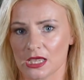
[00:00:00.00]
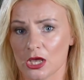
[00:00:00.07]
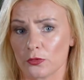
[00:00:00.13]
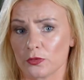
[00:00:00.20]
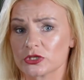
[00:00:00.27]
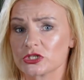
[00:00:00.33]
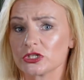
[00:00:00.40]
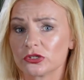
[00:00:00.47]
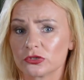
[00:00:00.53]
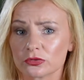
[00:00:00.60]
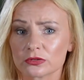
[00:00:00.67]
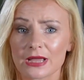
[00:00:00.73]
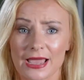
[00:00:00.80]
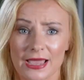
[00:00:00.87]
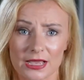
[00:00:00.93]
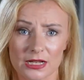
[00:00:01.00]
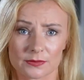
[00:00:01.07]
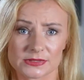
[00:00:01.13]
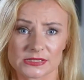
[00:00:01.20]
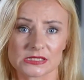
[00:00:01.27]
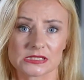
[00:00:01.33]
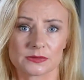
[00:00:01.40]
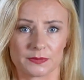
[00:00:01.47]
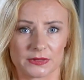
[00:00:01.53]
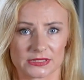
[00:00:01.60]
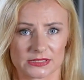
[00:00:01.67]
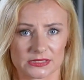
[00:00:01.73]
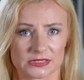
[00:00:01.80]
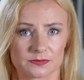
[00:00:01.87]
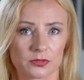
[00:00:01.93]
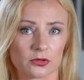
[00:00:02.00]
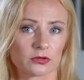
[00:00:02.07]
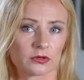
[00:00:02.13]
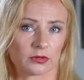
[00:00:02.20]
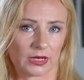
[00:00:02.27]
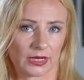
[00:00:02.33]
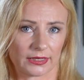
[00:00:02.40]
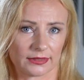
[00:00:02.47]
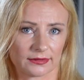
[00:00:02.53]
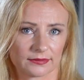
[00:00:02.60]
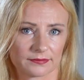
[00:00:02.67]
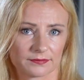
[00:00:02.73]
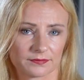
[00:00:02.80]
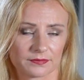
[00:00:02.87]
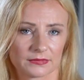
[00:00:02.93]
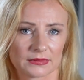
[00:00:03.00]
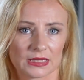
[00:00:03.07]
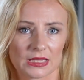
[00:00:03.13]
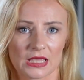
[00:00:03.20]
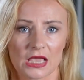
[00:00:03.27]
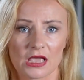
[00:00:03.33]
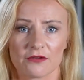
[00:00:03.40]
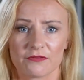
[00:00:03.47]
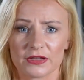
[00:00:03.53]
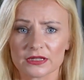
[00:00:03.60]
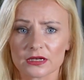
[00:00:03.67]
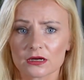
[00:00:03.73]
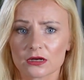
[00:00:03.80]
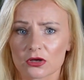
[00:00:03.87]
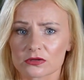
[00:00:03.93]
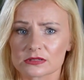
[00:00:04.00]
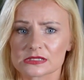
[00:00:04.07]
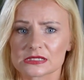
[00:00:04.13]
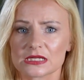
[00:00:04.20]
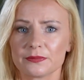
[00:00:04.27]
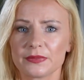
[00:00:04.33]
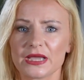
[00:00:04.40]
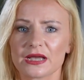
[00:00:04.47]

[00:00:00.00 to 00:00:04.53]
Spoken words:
which in turn helps the species procreate. Feather loss can be